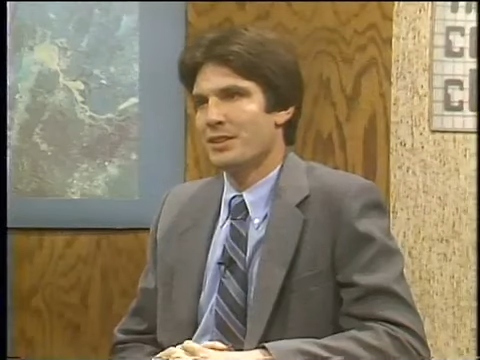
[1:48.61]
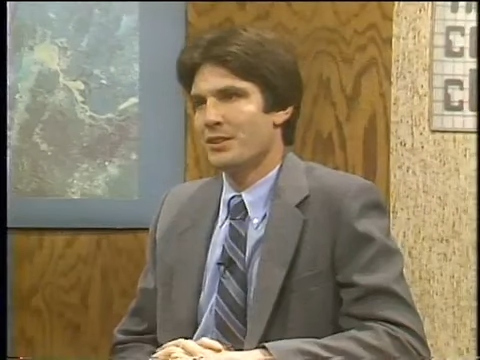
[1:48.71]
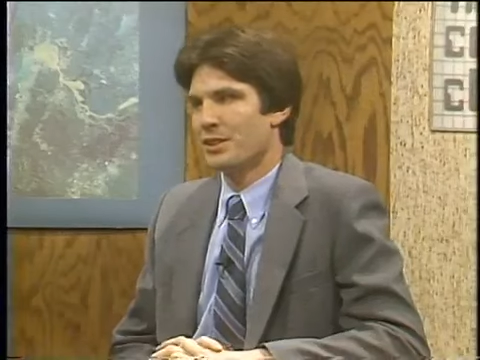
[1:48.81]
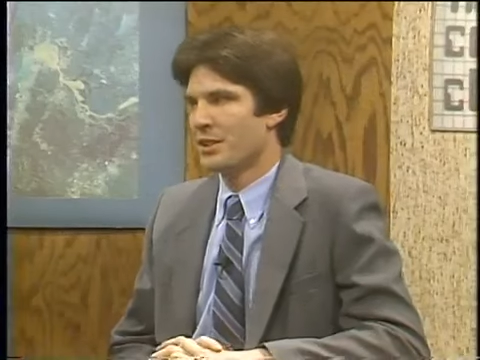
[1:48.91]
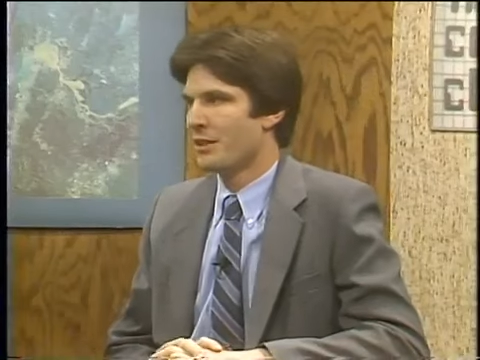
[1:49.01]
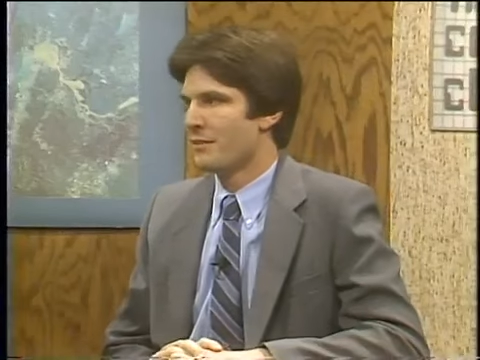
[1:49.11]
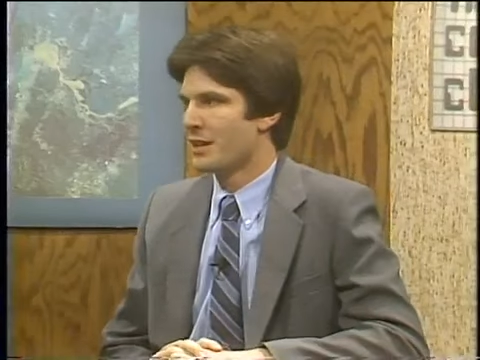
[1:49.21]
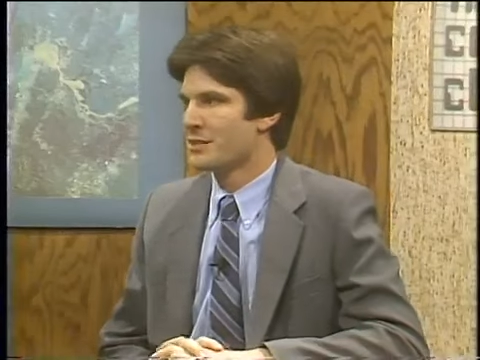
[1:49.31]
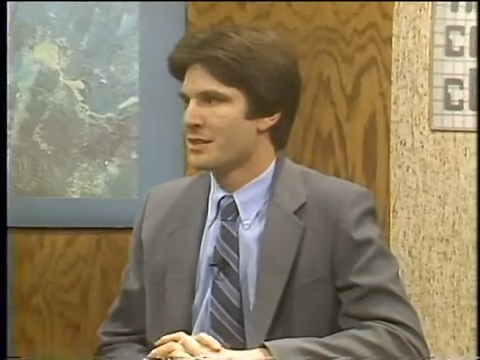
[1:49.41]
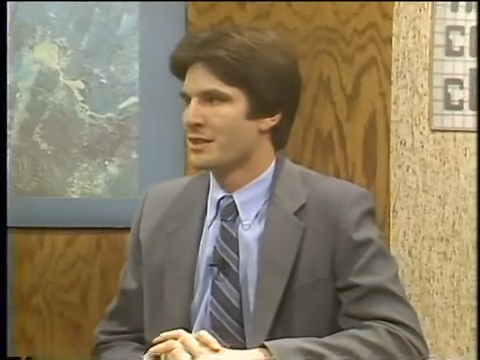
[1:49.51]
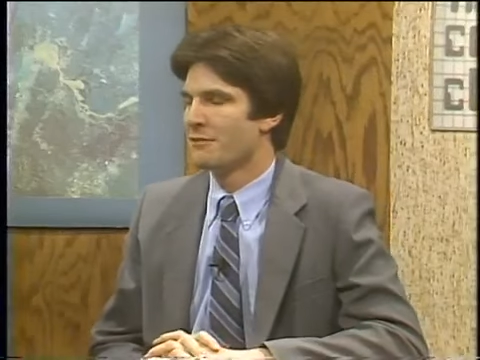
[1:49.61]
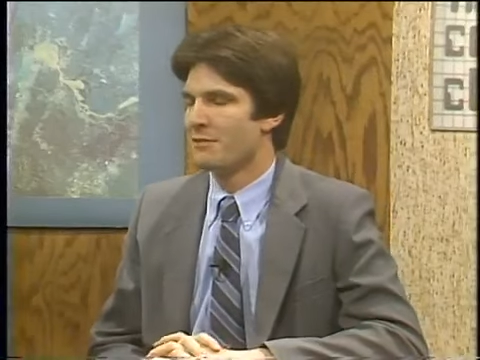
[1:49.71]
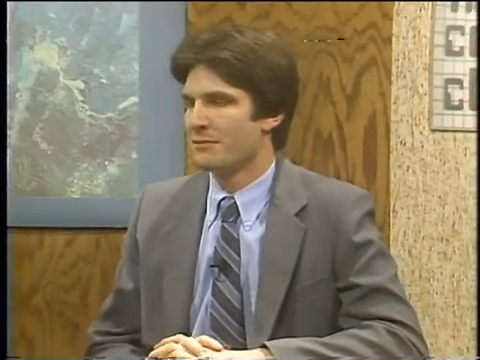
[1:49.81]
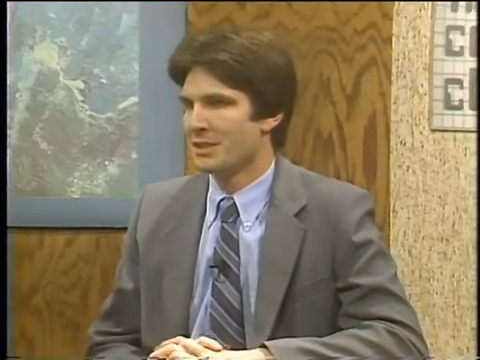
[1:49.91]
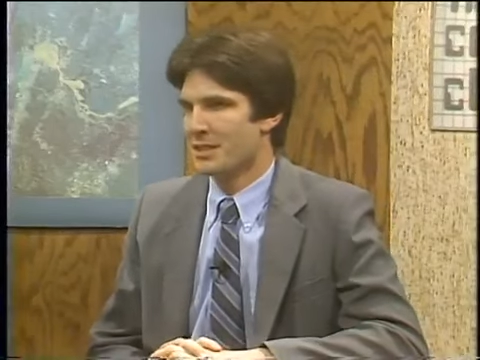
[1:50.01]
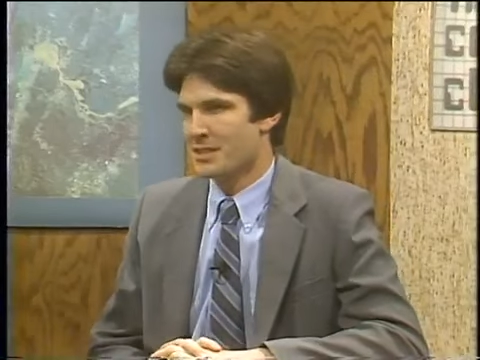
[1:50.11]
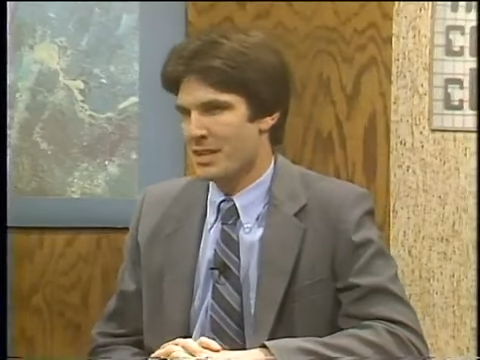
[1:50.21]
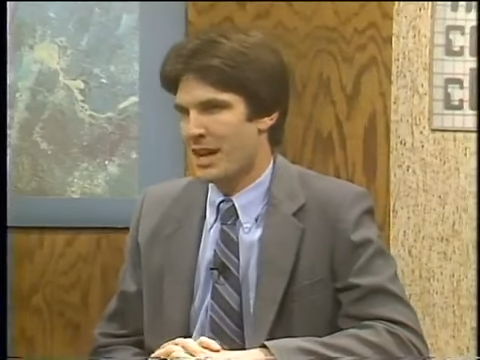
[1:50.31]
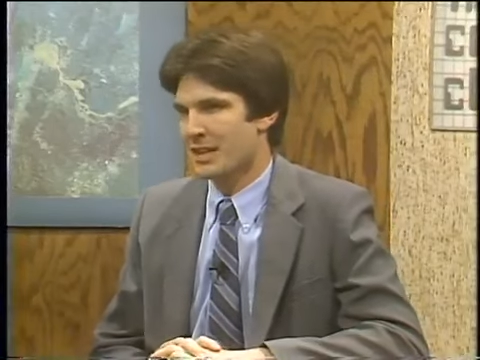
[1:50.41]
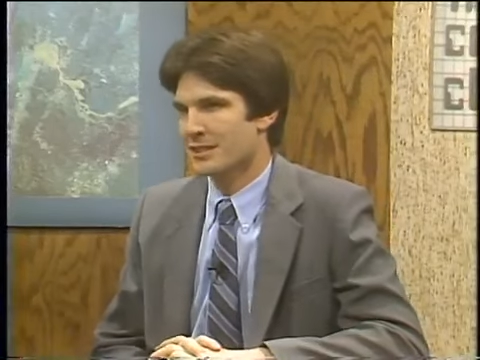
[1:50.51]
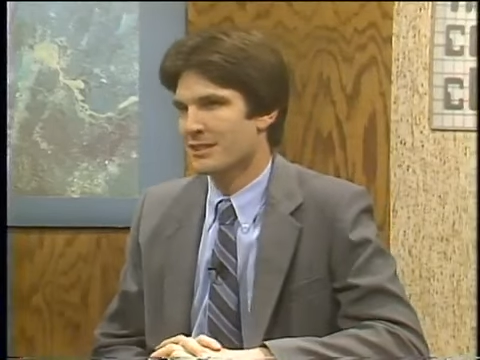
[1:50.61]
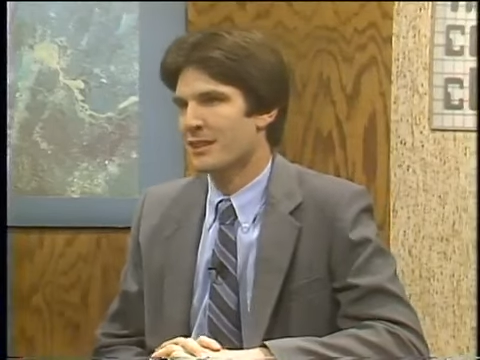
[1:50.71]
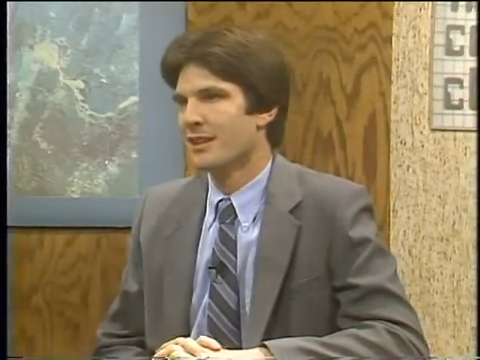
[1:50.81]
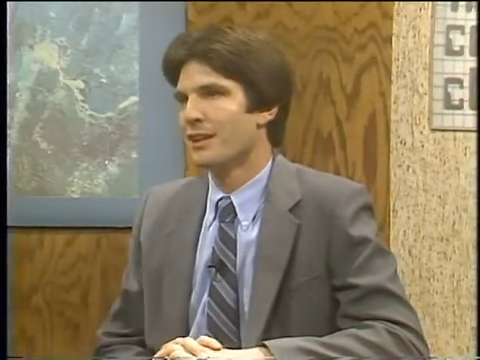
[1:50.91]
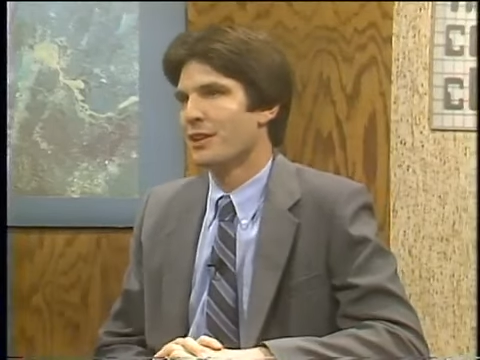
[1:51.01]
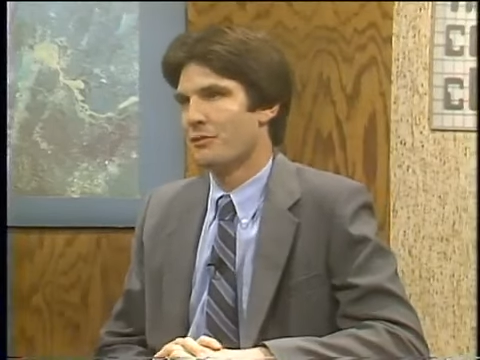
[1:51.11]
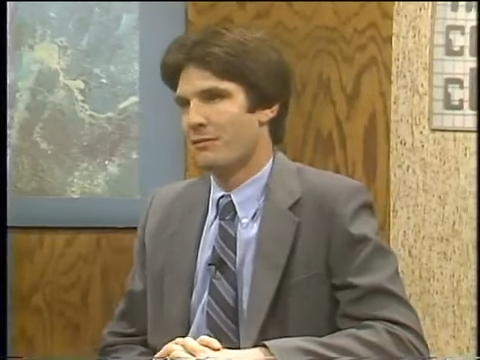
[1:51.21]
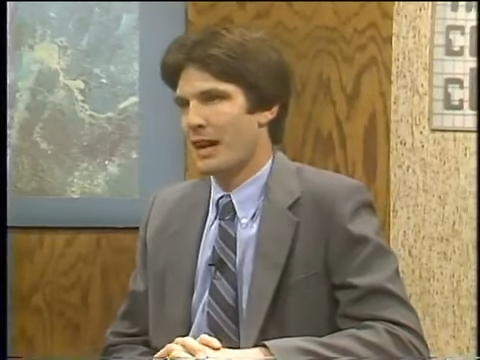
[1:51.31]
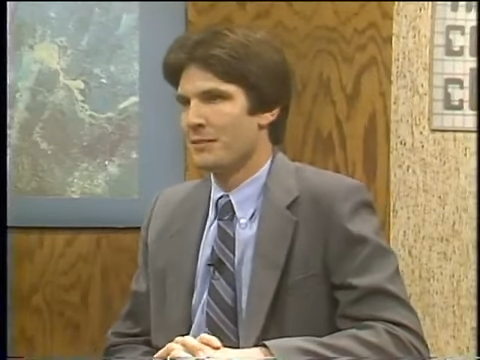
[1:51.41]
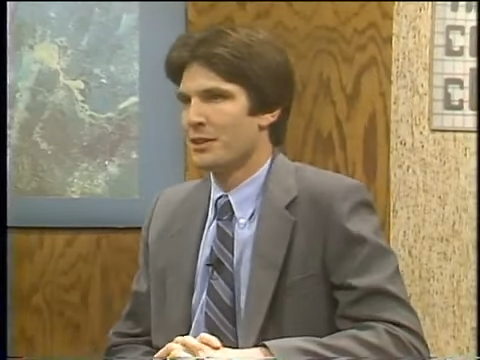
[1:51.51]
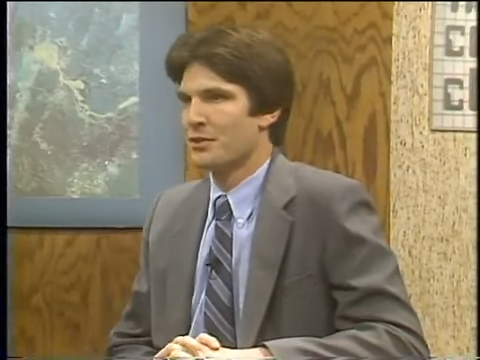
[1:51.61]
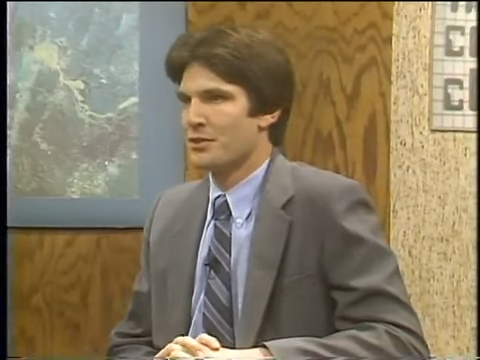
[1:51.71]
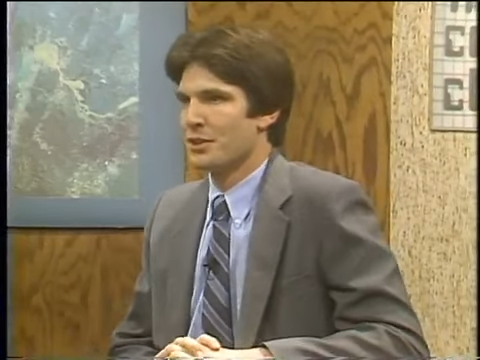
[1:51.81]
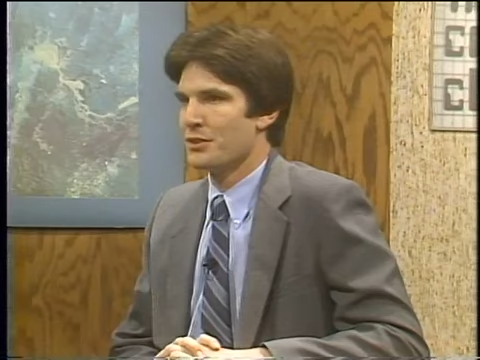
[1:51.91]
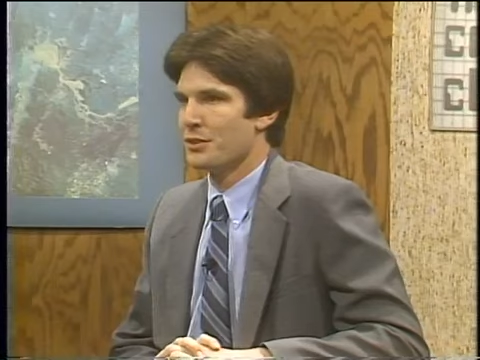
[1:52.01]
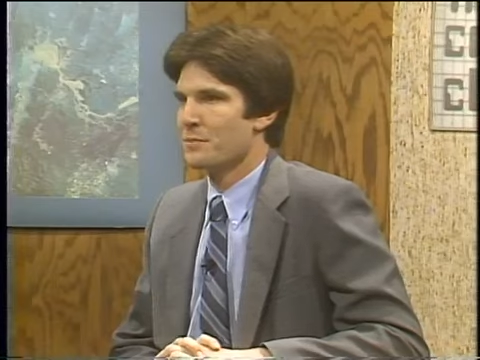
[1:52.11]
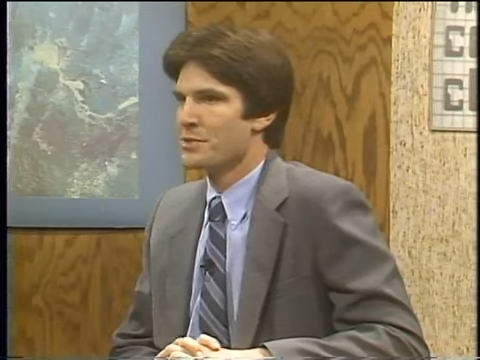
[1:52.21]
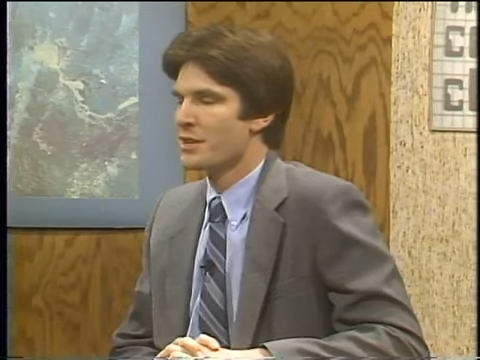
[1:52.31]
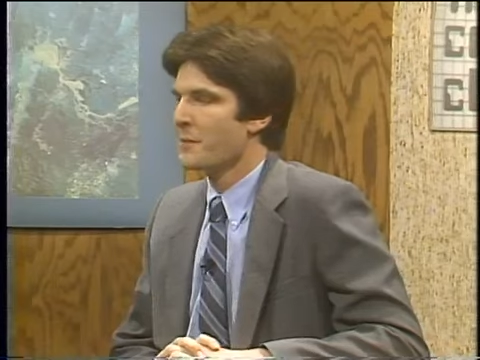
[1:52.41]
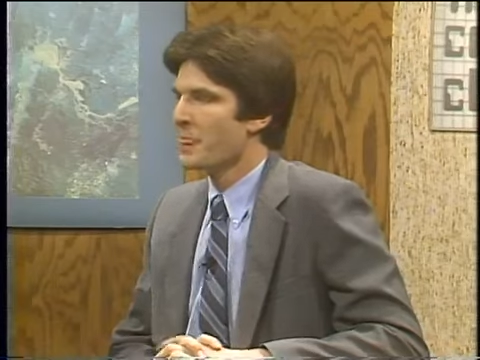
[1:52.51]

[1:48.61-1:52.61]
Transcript: you can invest in 15 stocks in 5 industry groups,